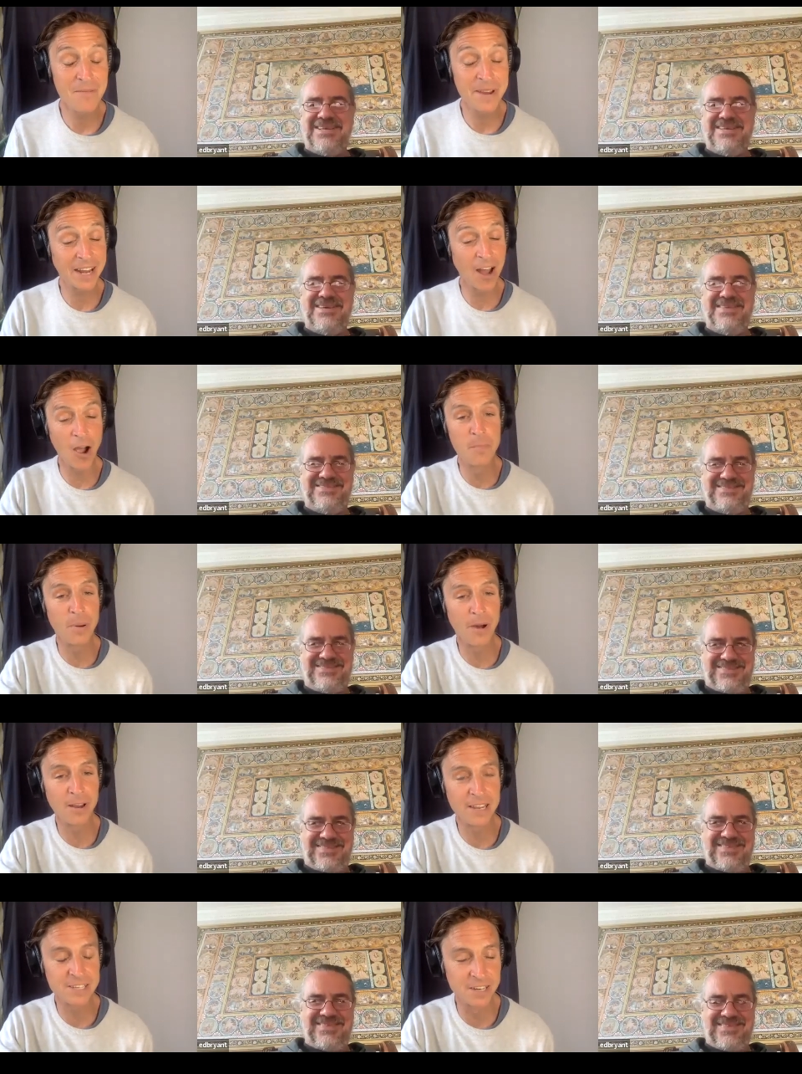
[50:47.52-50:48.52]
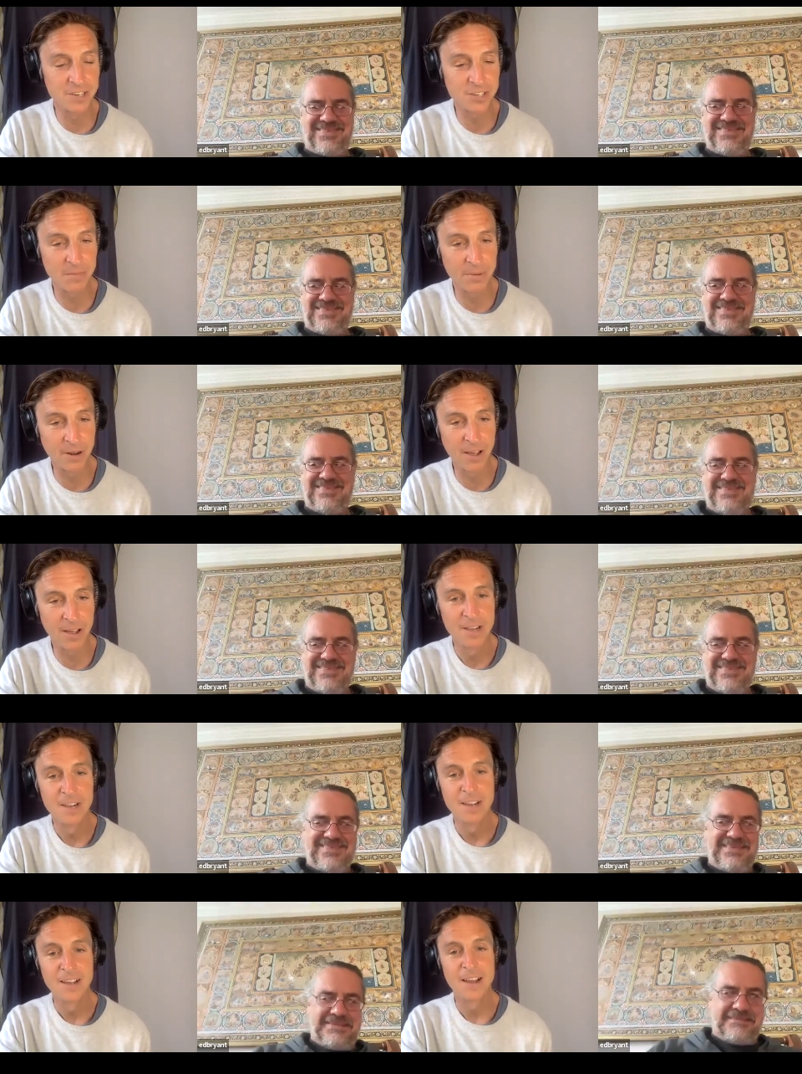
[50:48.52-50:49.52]
Speaker 1: we can hope our listenership and our,
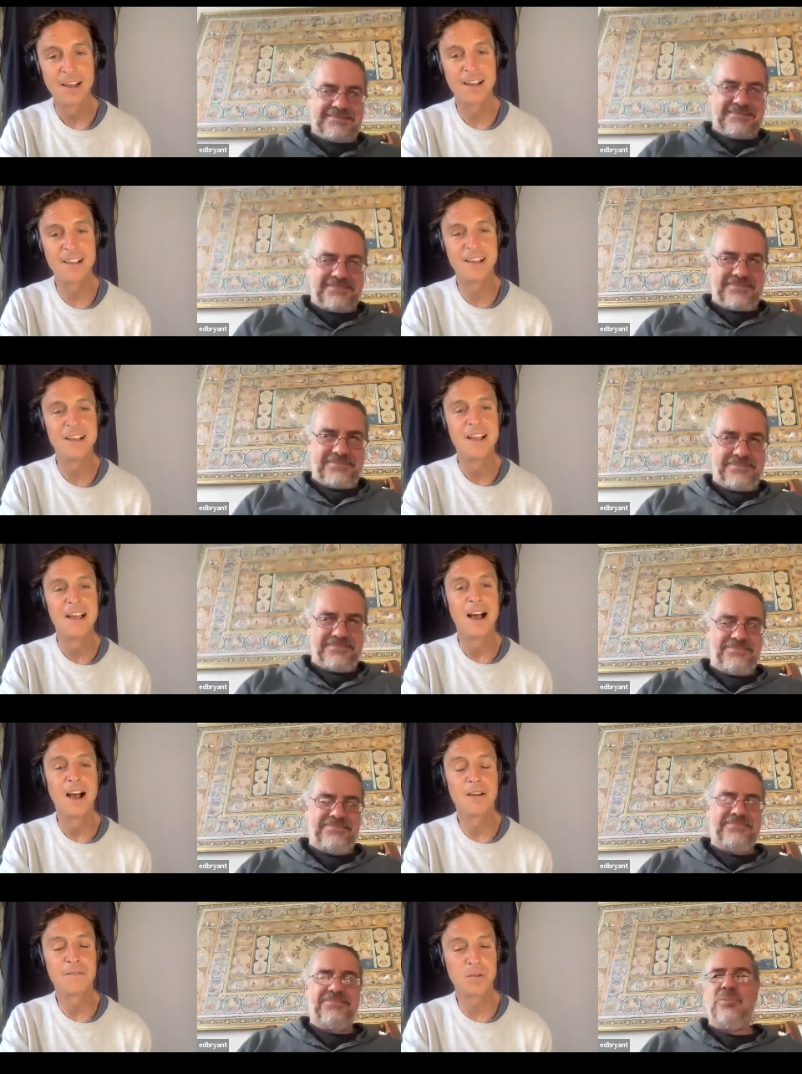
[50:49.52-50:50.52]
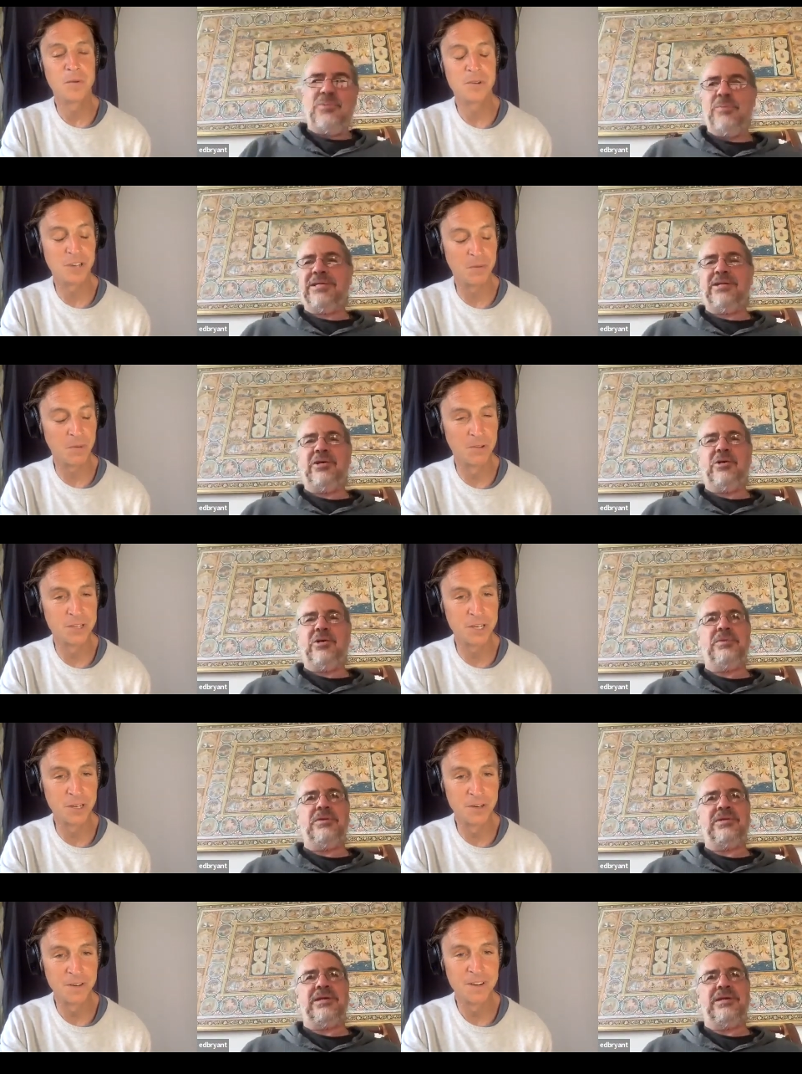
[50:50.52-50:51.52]
Speaker 2: our viewership well, we will
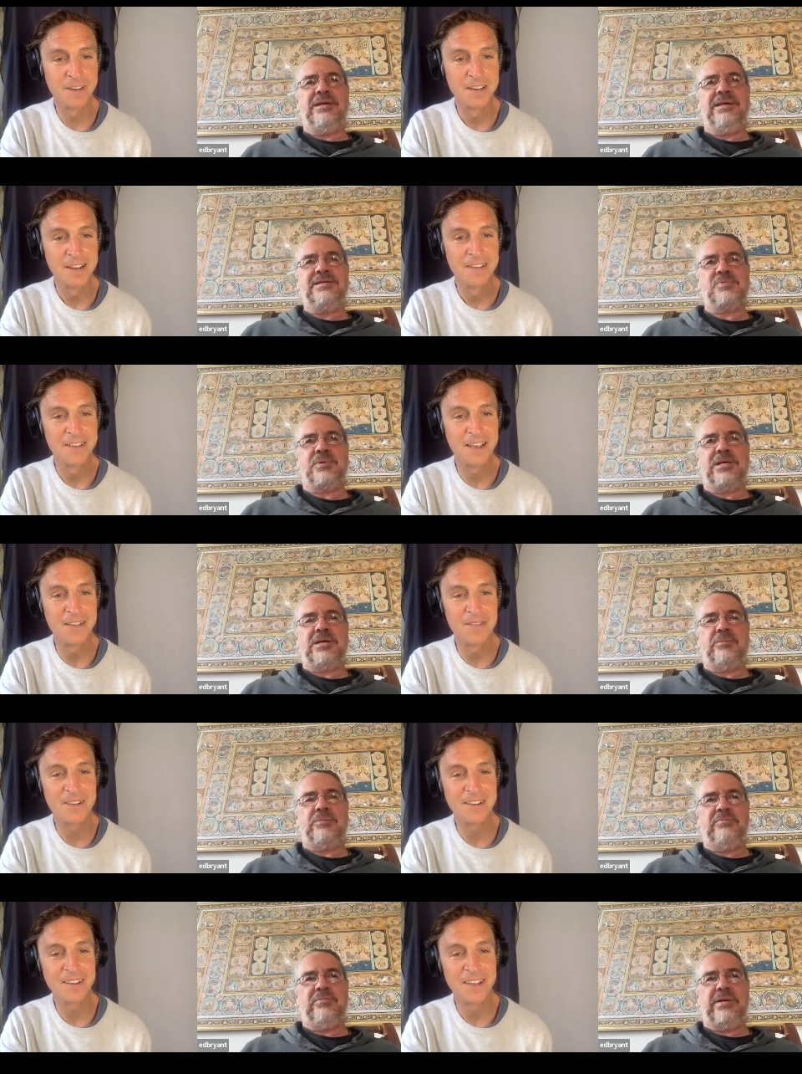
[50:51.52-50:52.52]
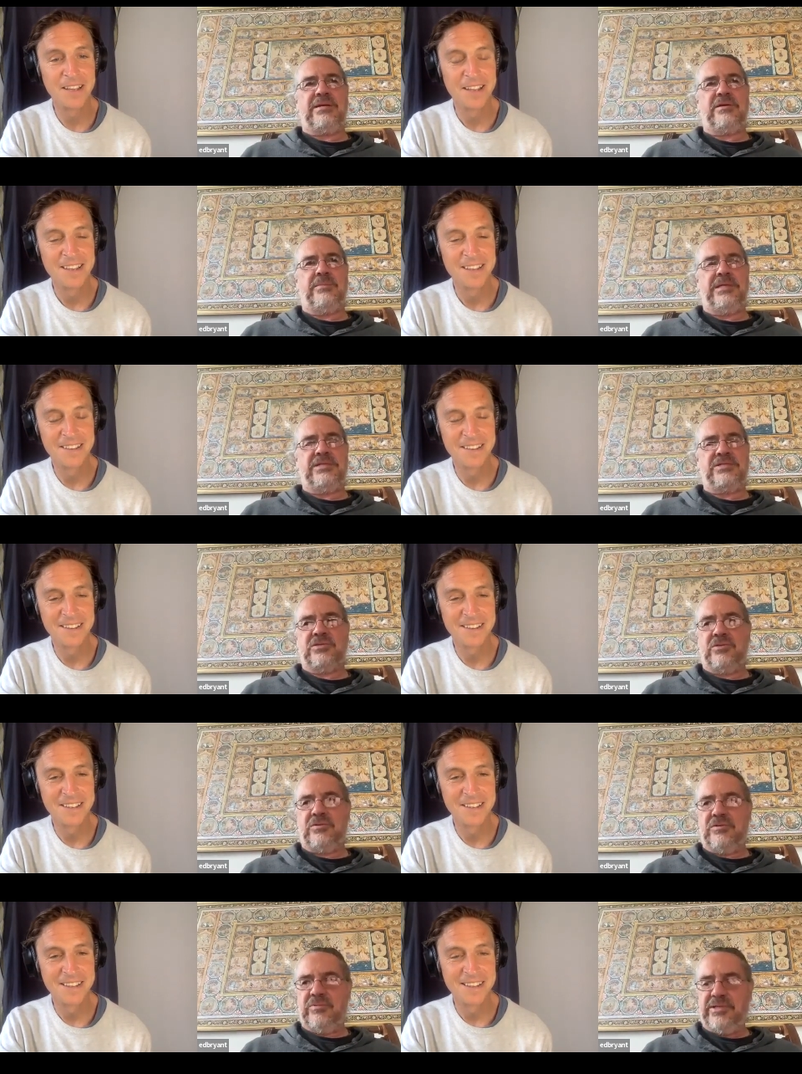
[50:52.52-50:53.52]
too. That's what yeah, I would we, recommend to your
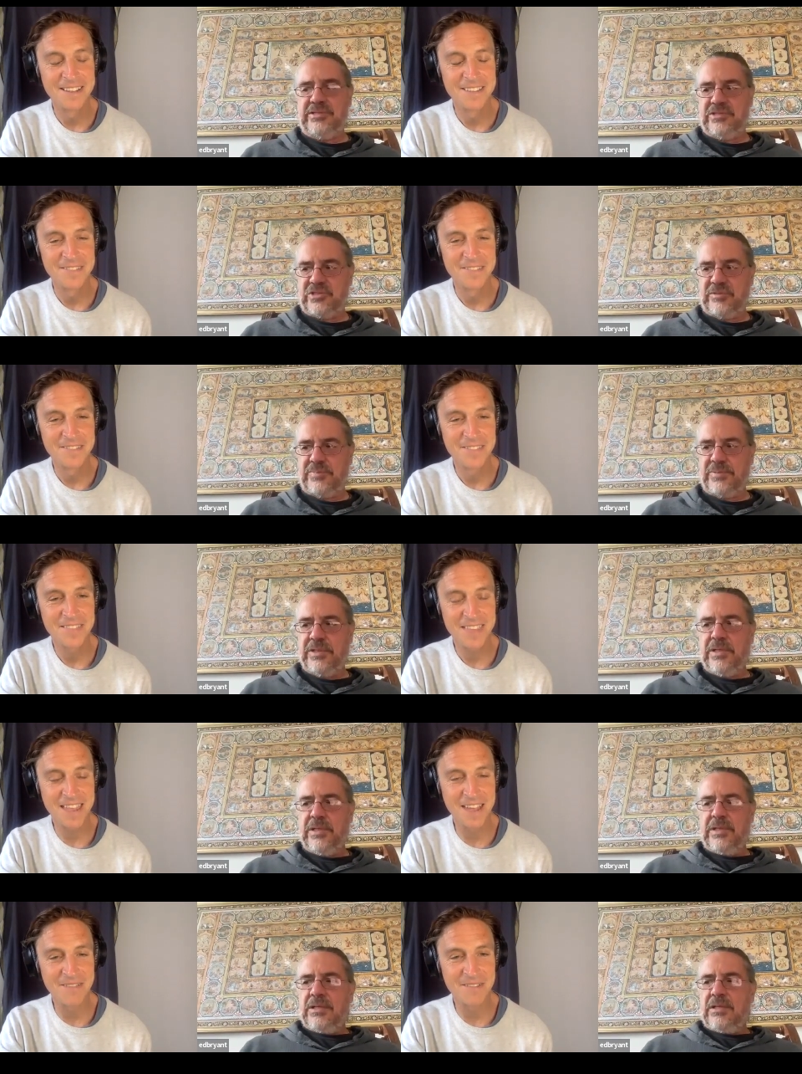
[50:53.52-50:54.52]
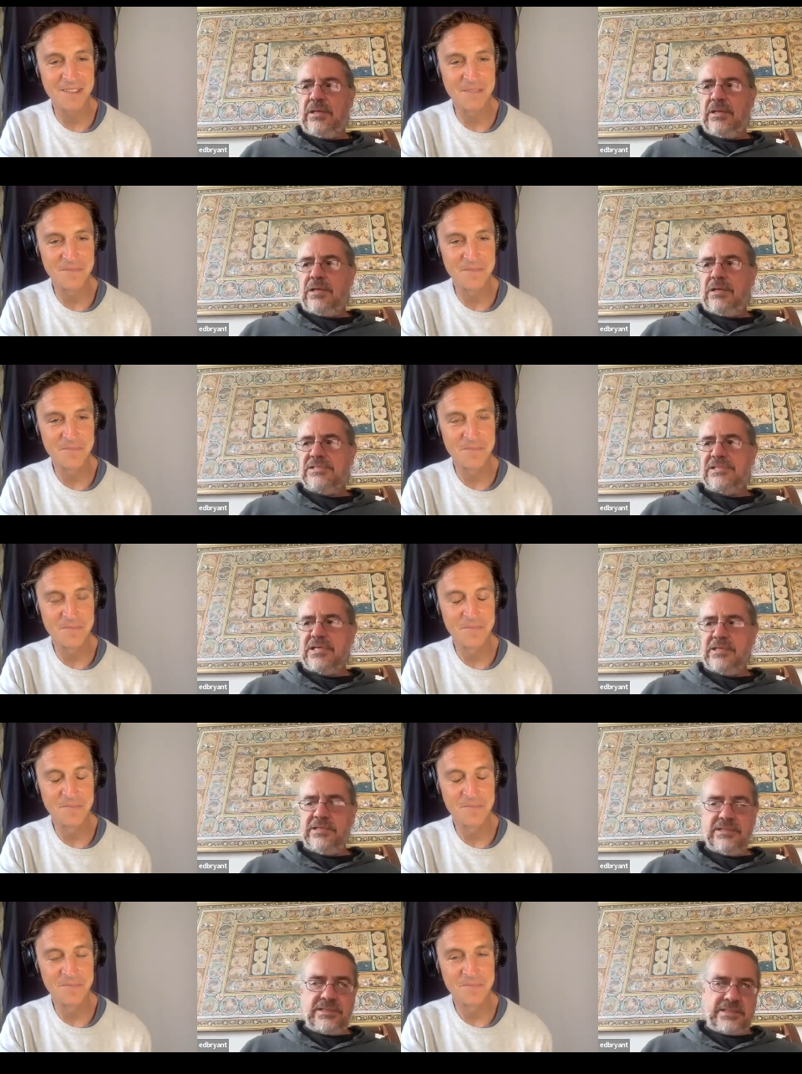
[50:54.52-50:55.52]
readership. Yeah, yeah. Study
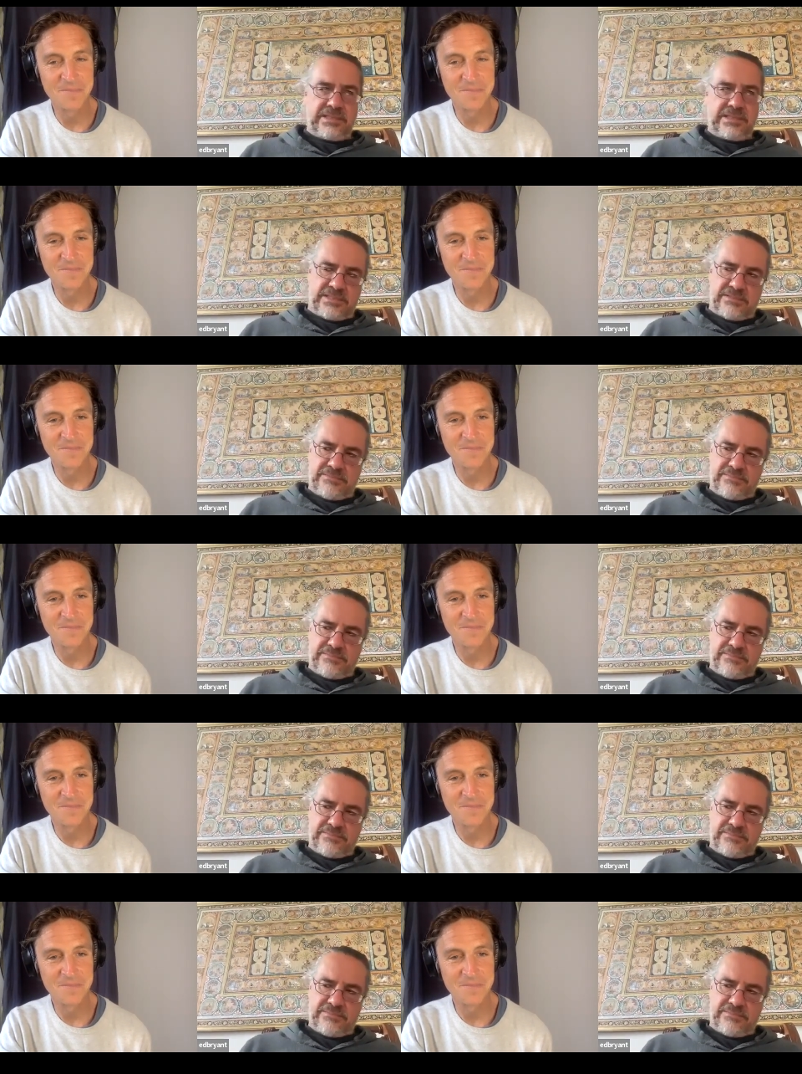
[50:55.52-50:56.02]
the Gita,